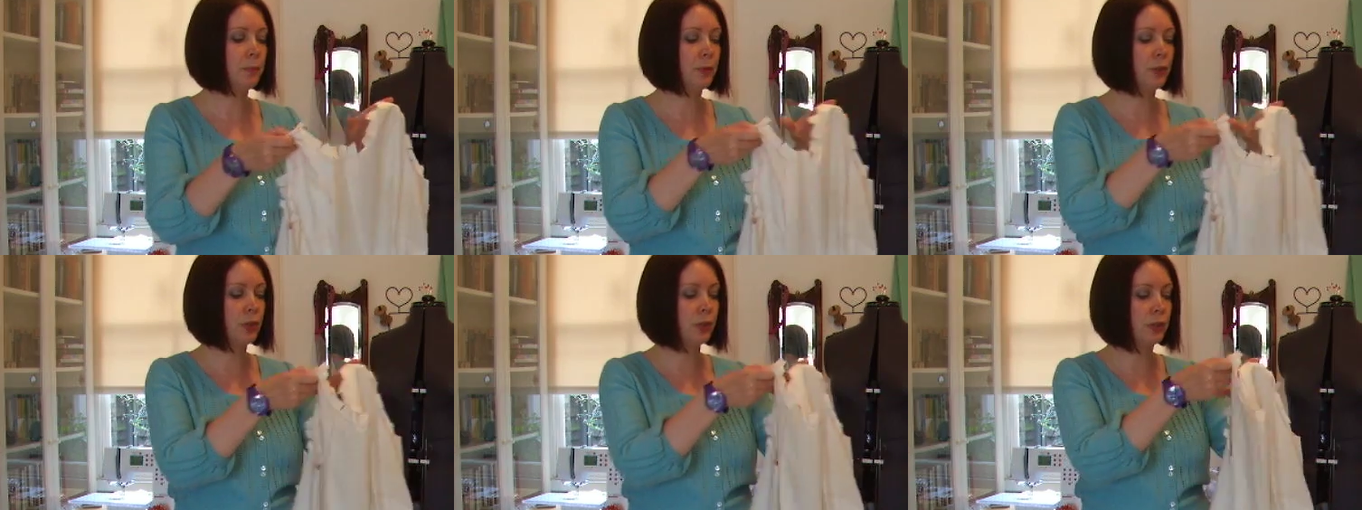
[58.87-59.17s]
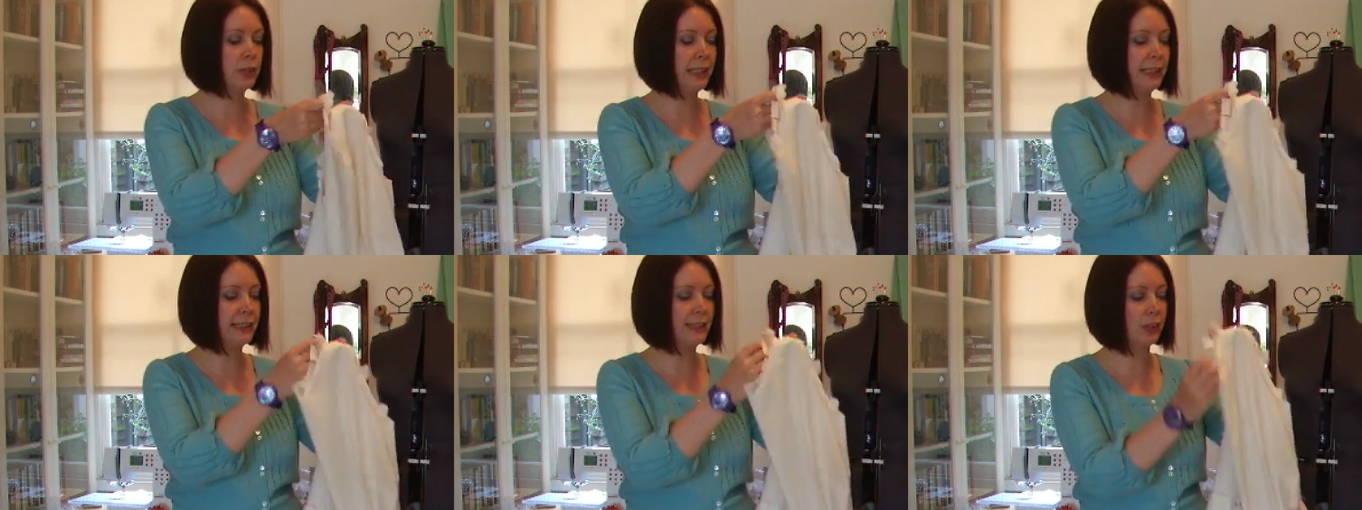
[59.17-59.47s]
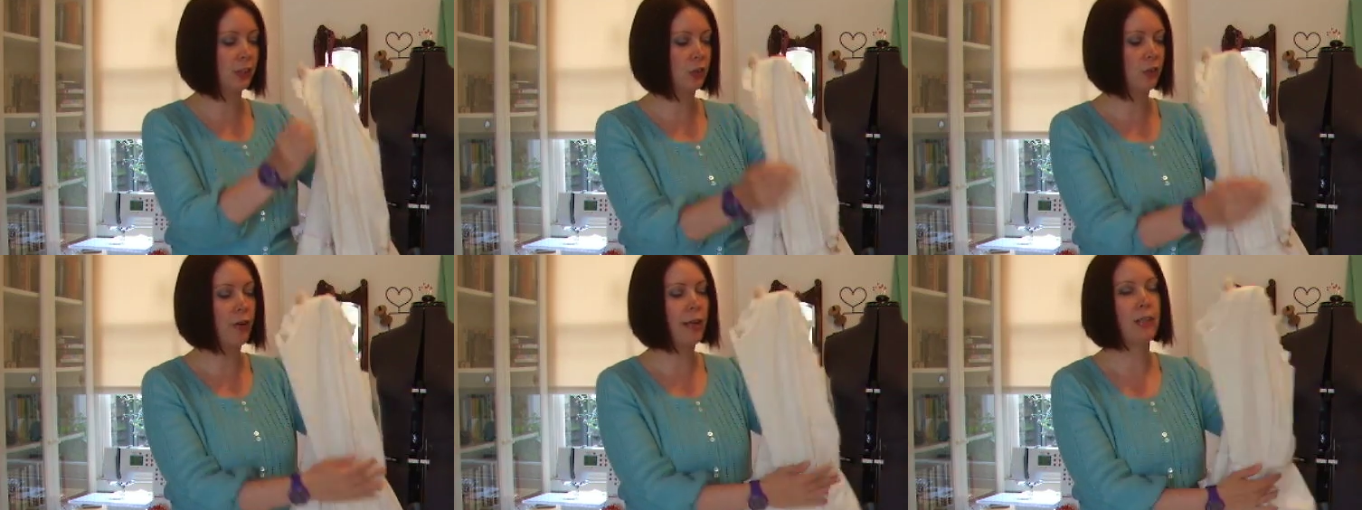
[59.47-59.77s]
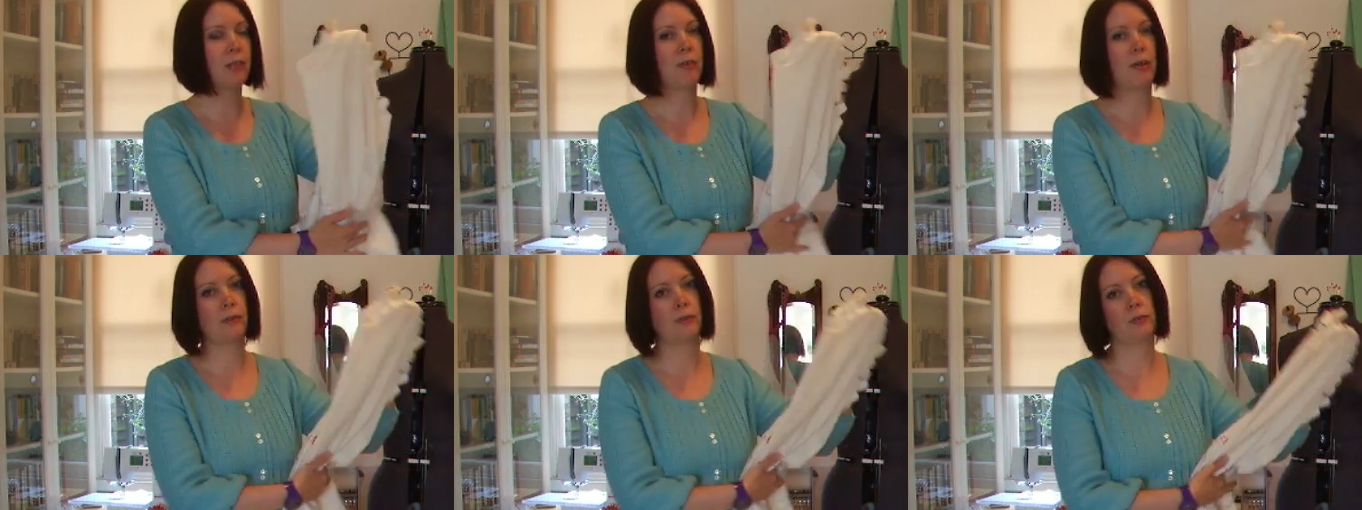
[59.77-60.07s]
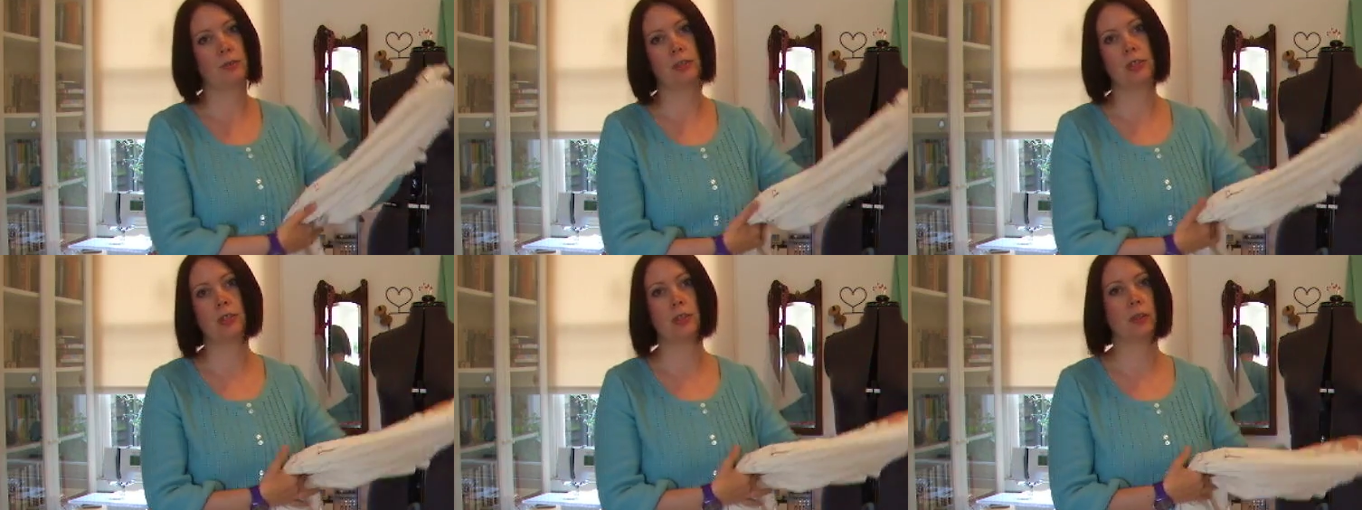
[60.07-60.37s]
but it's a great
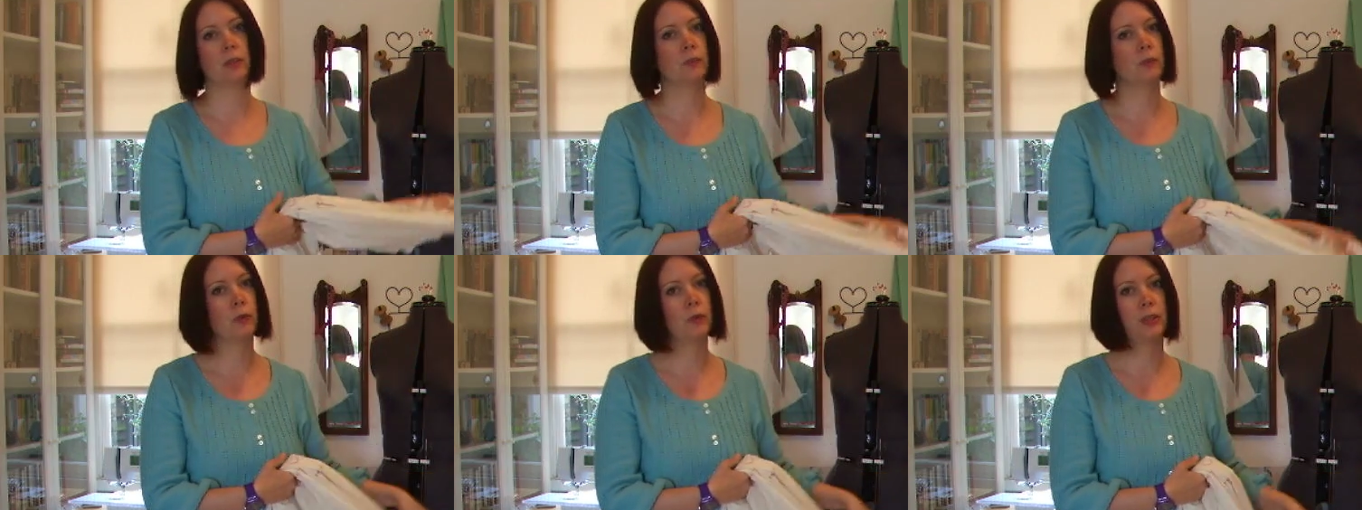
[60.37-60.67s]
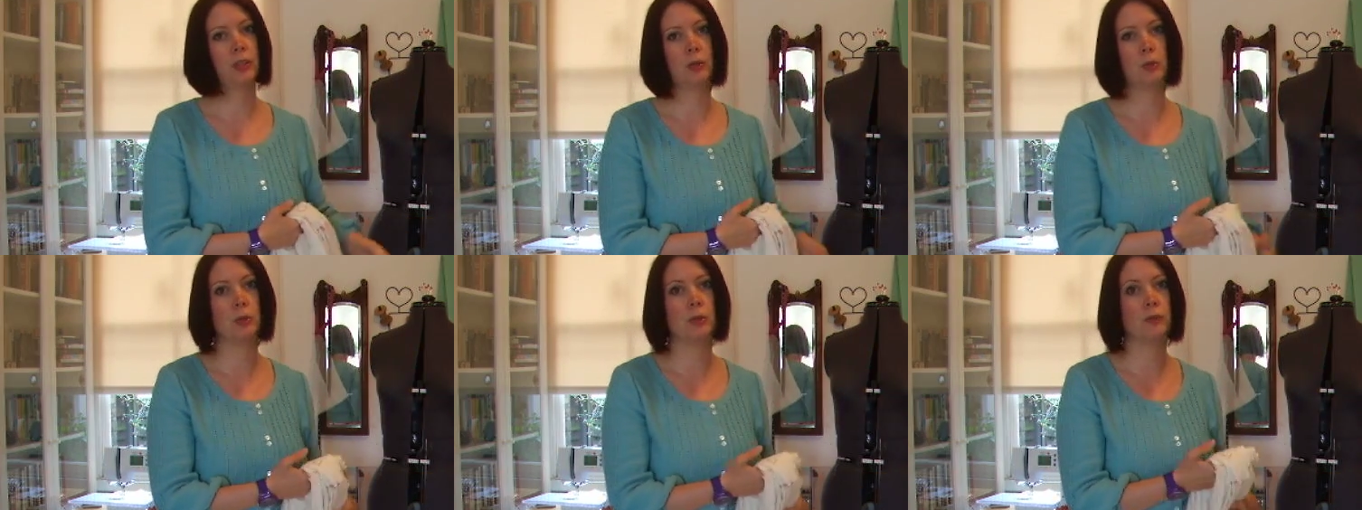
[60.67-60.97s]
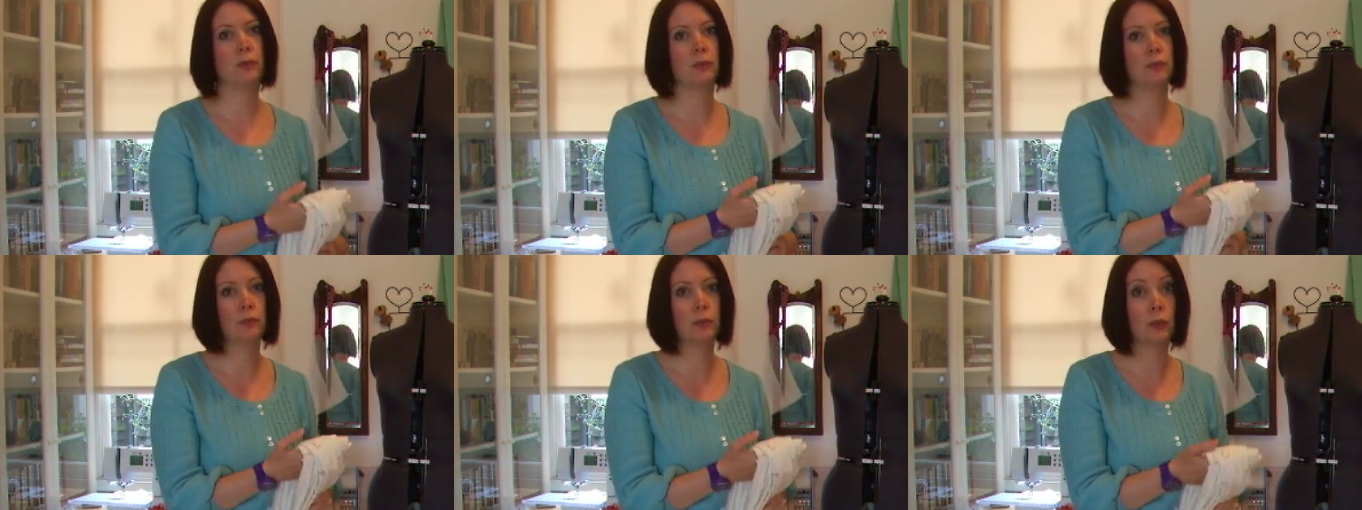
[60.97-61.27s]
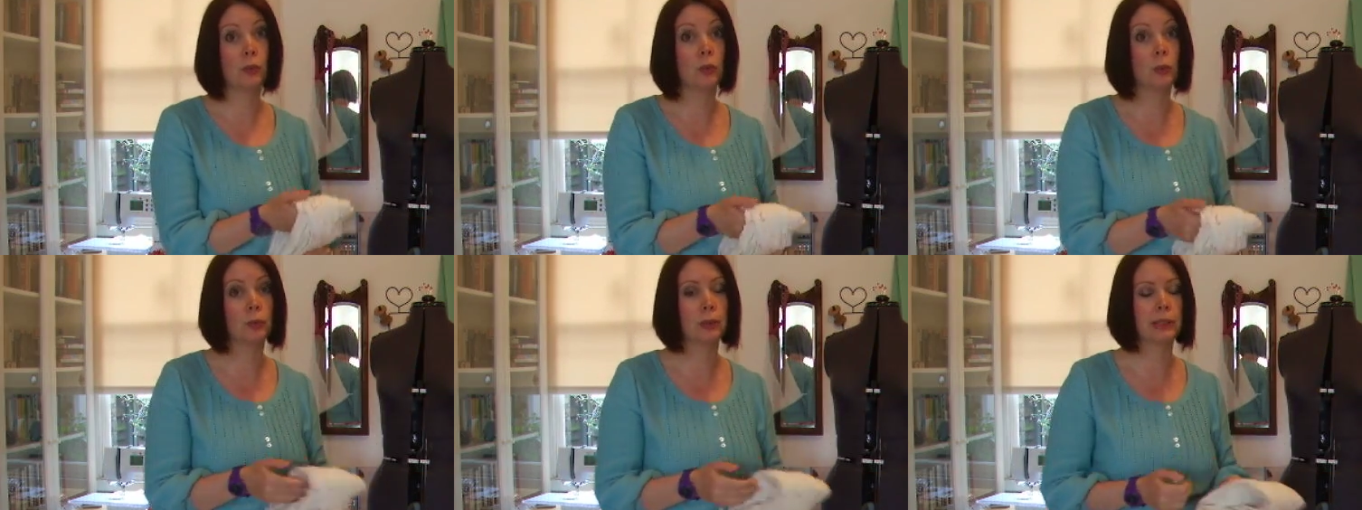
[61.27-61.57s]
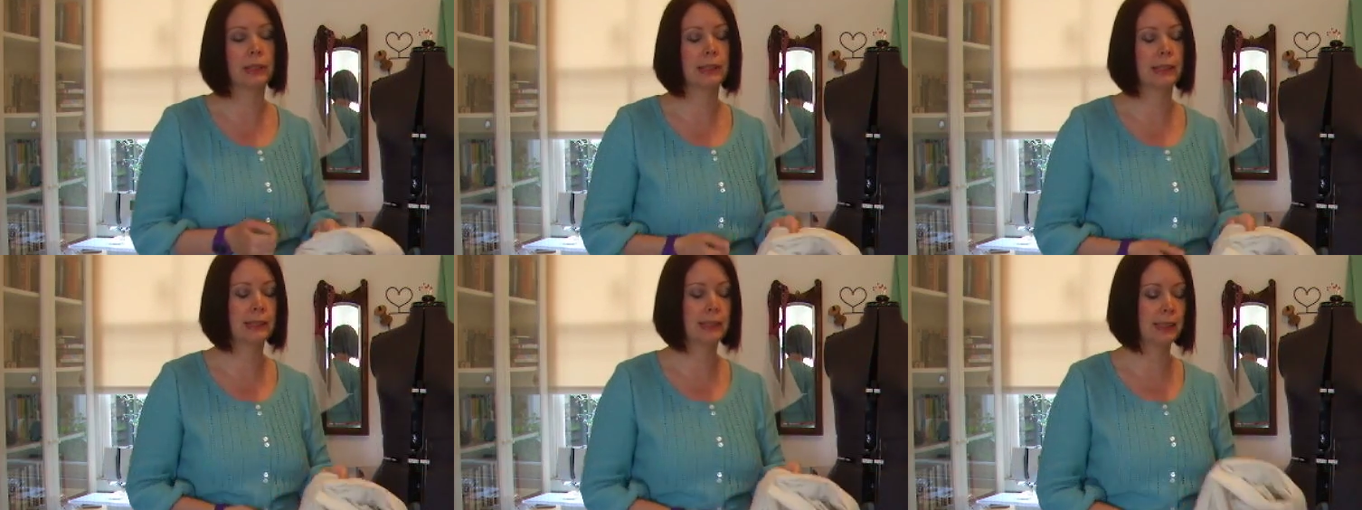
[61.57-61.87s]
reference tool for when you're moving
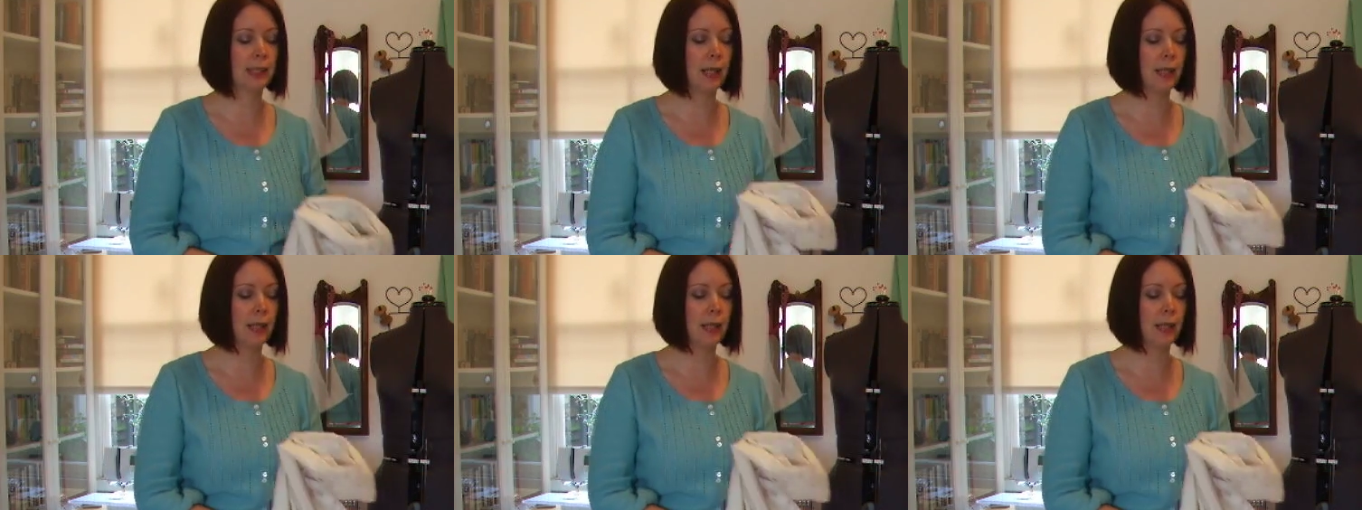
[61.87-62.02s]
forwards.